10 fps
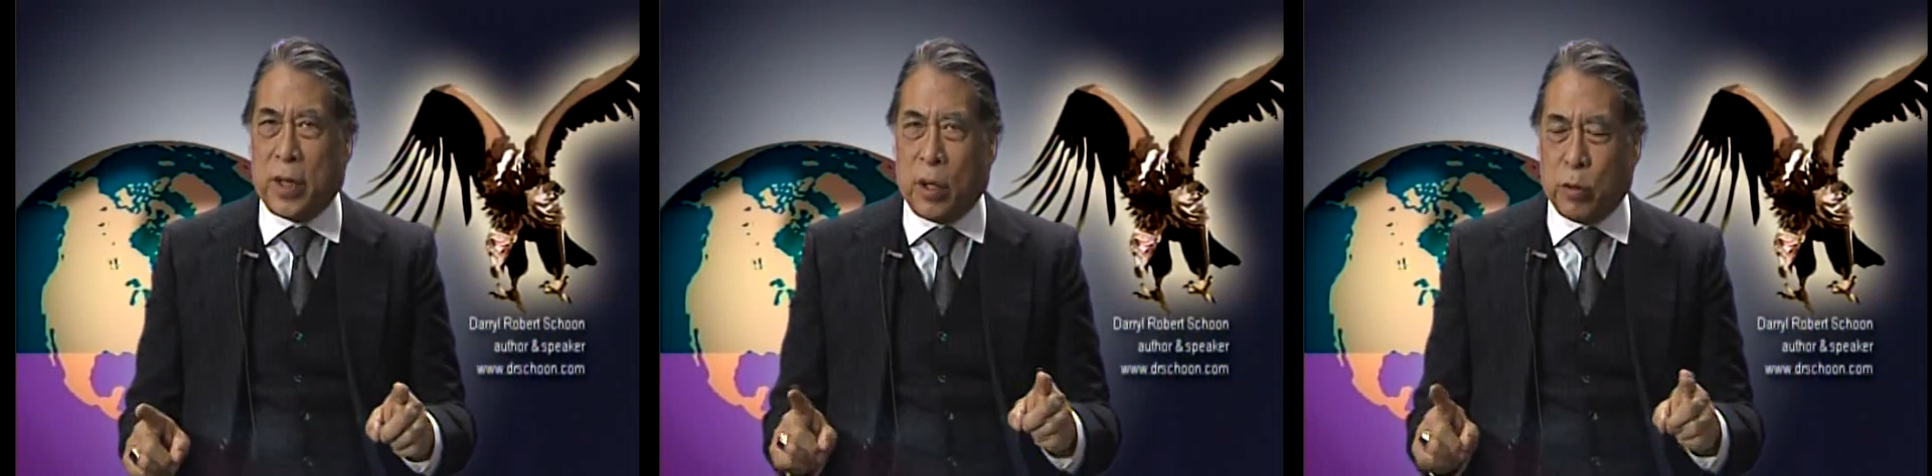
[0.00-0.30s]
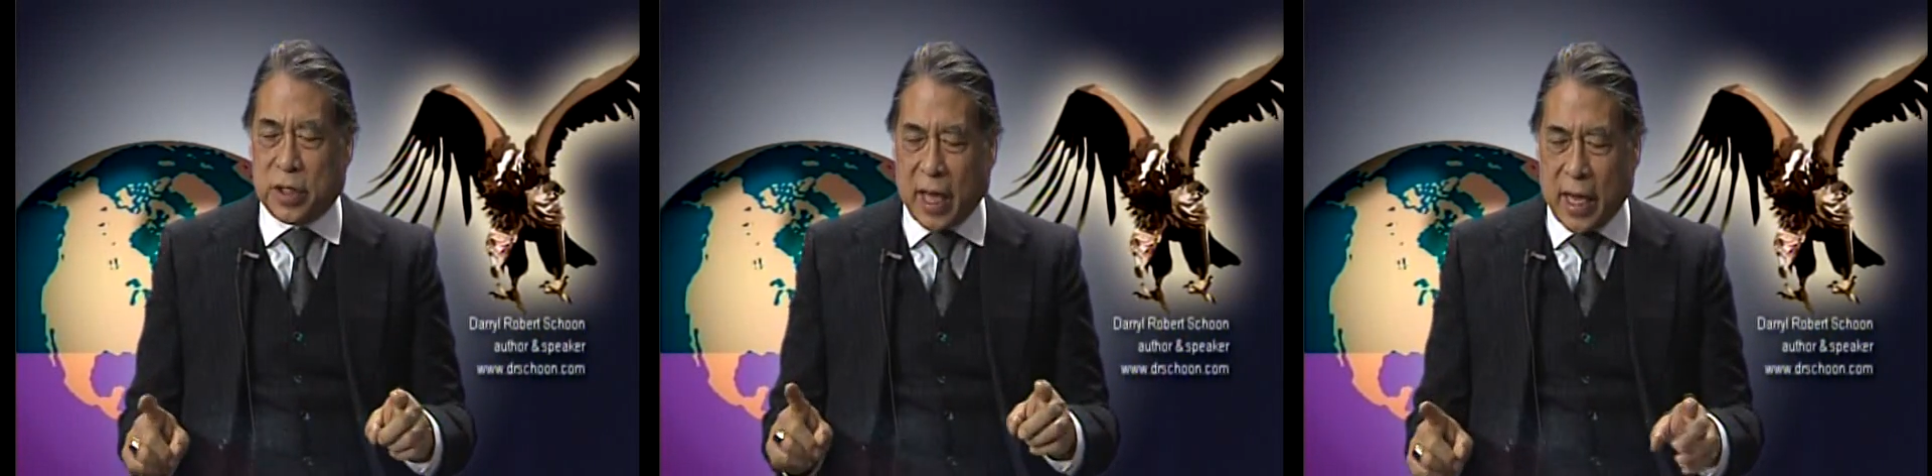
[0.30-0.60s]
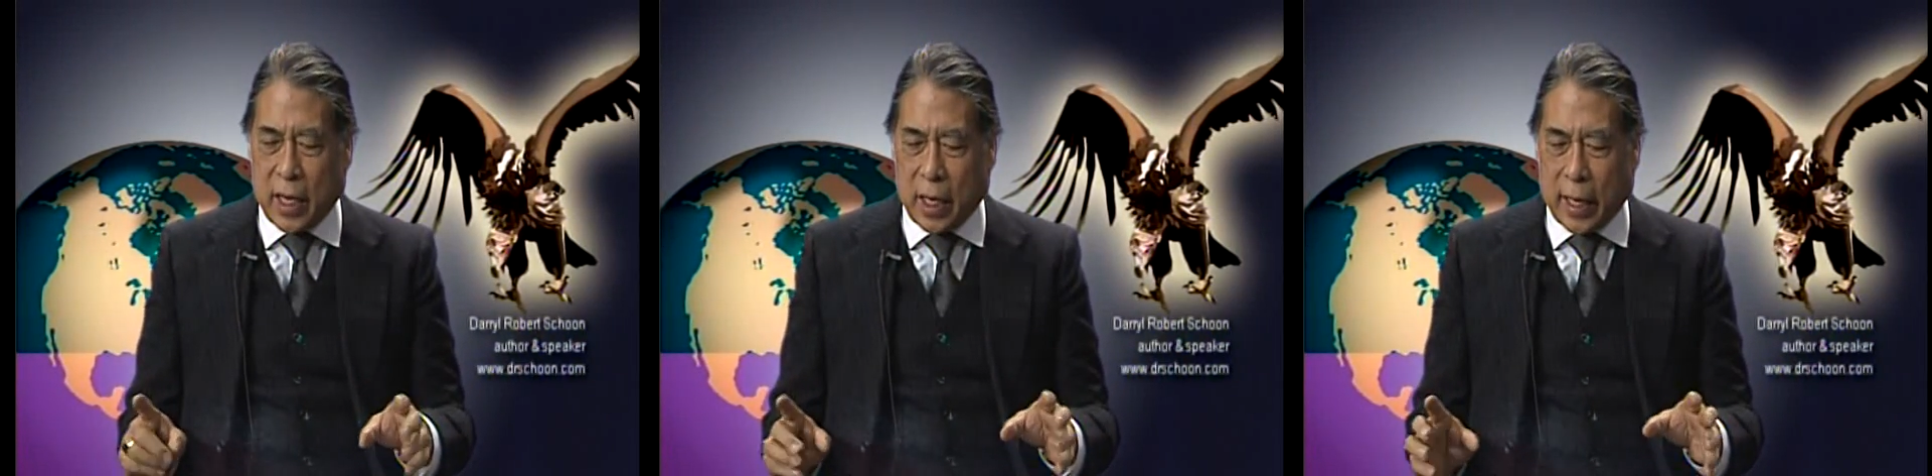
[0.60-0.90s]
there was
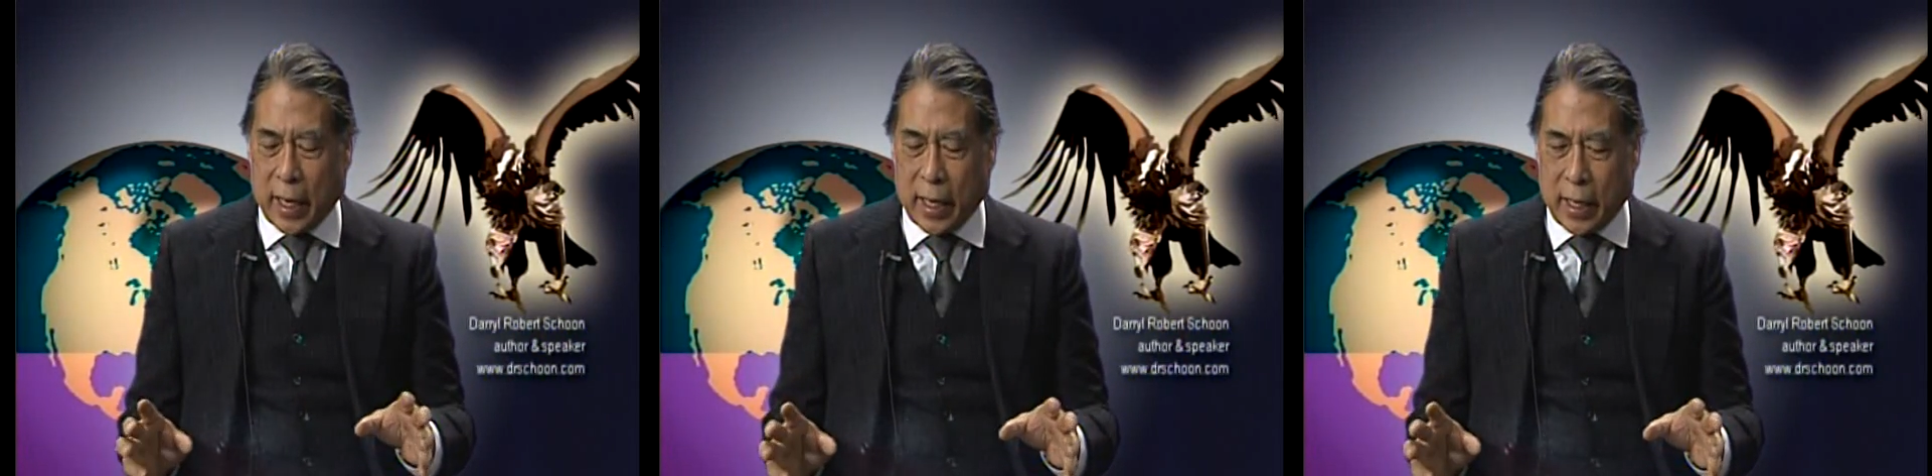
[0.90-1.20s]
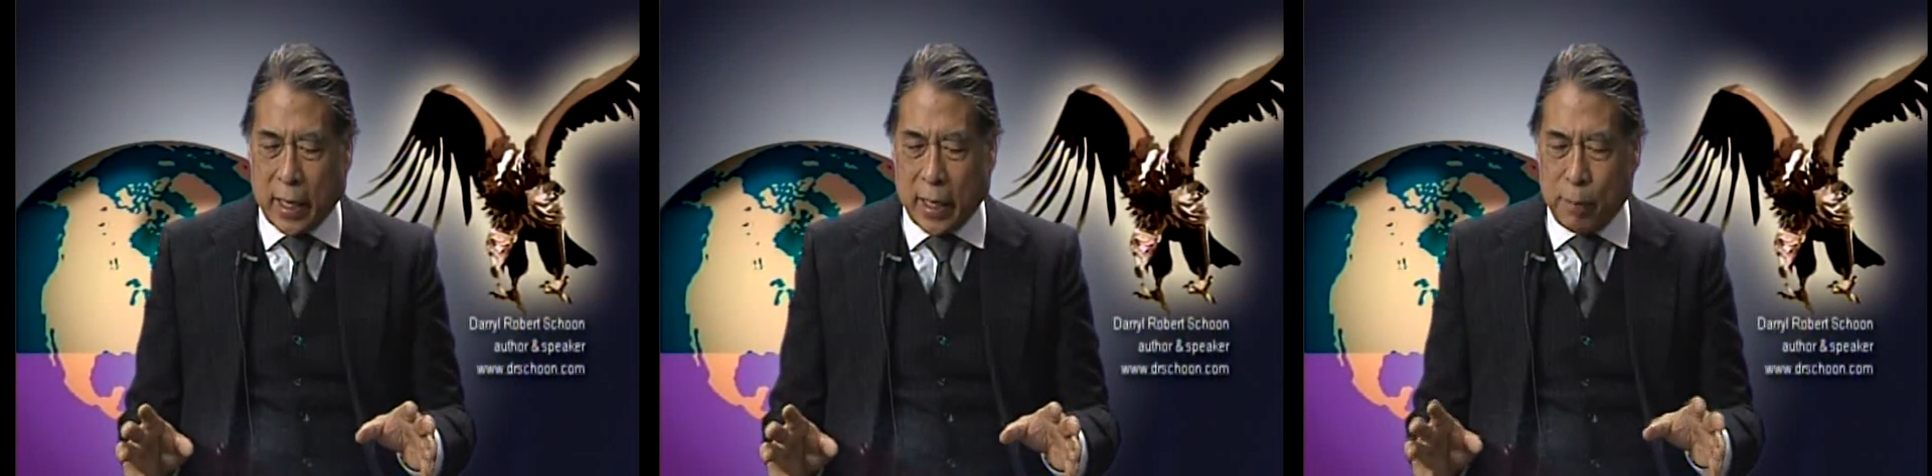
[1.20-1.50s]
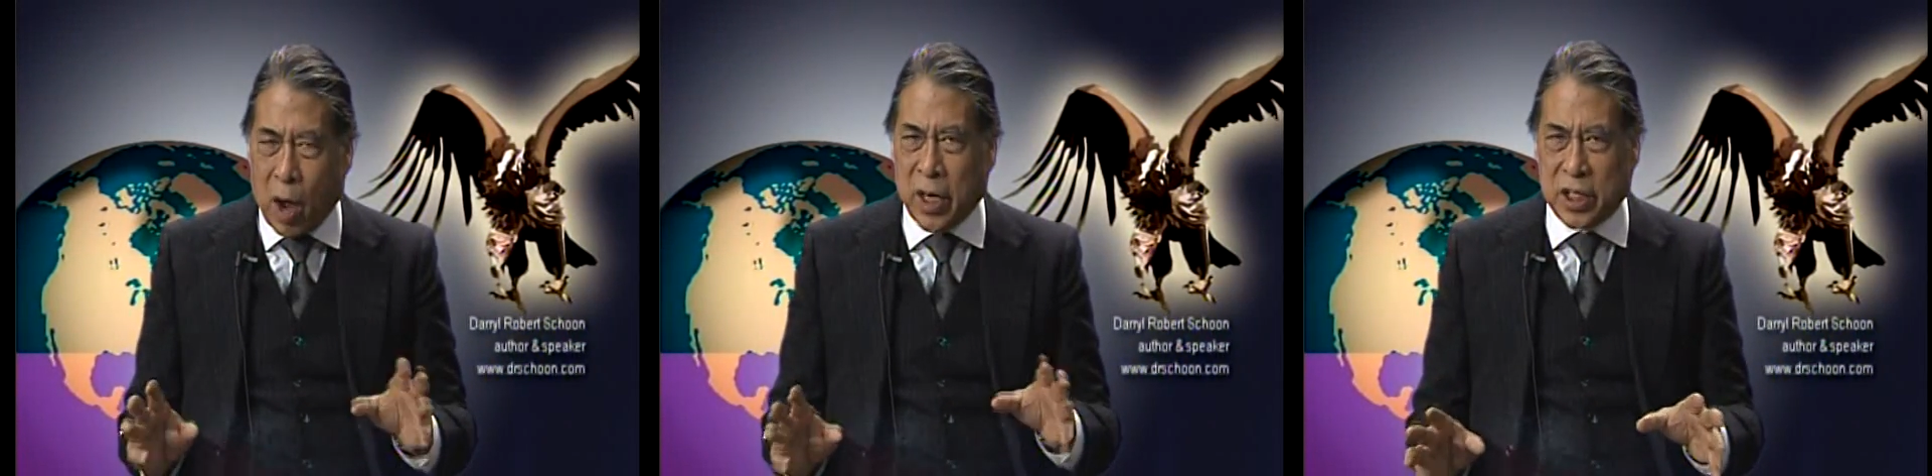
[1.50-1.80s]
a
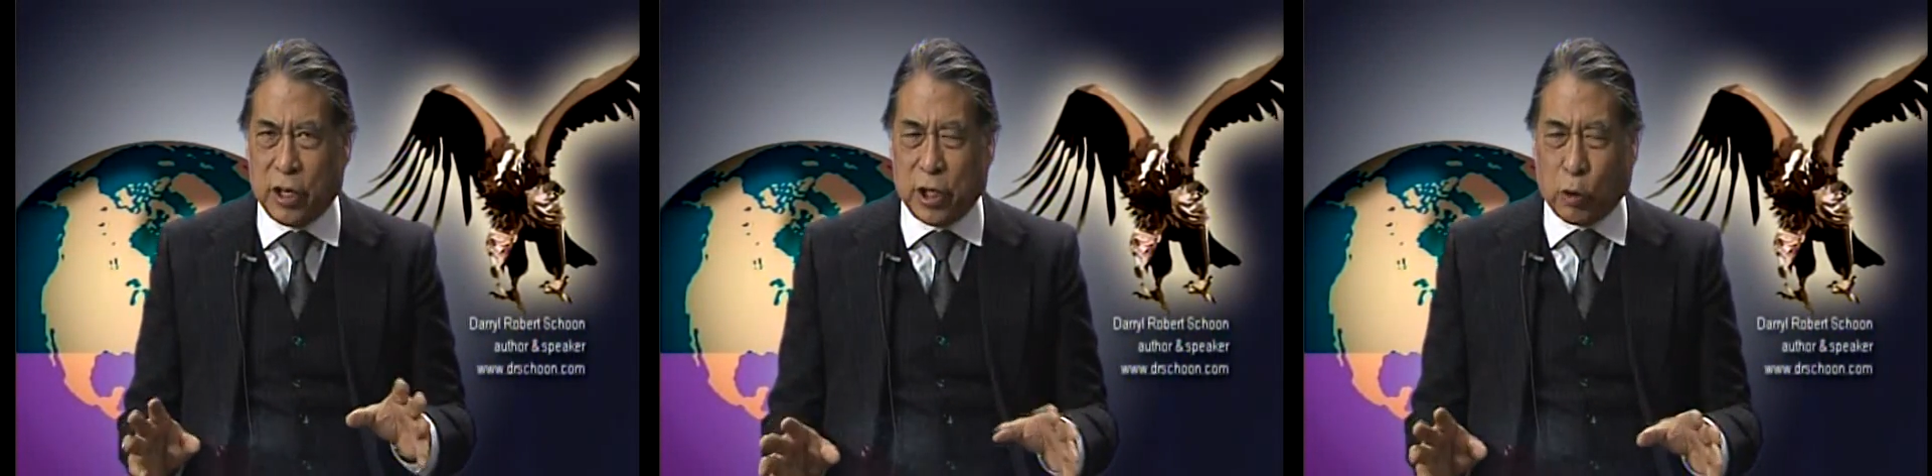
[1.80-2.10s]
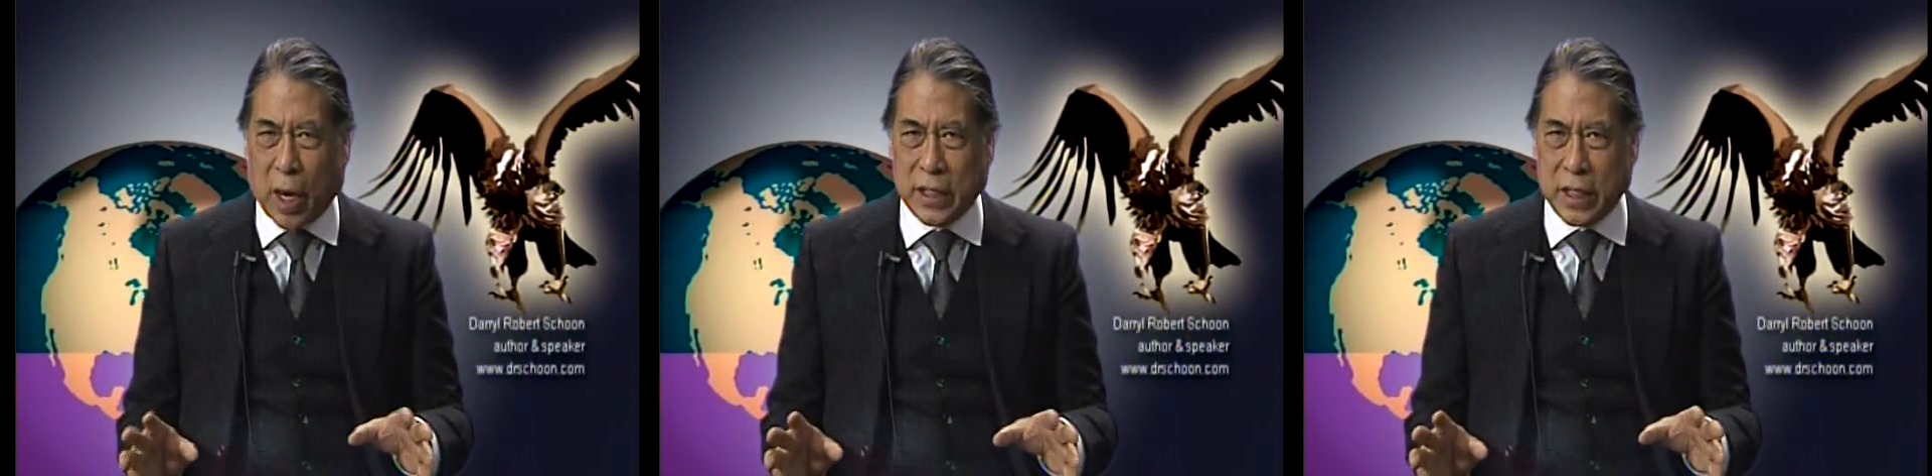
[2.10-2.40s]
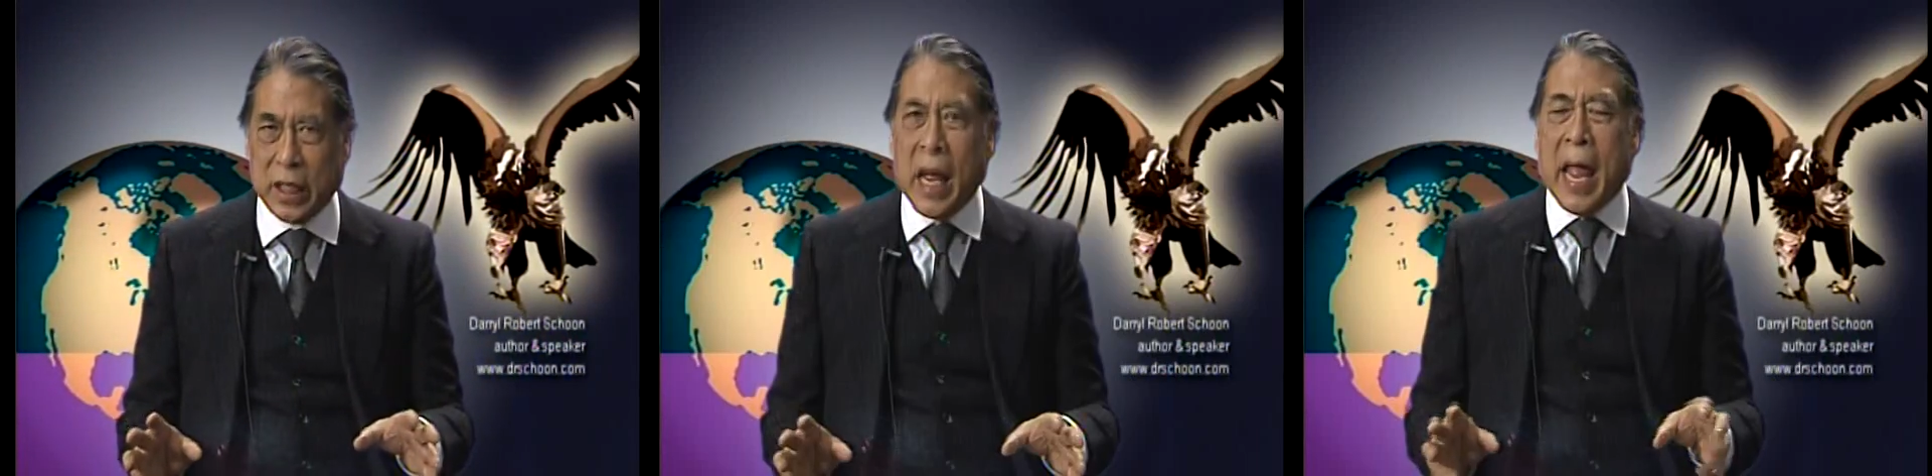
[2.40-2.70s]
monetary crisis,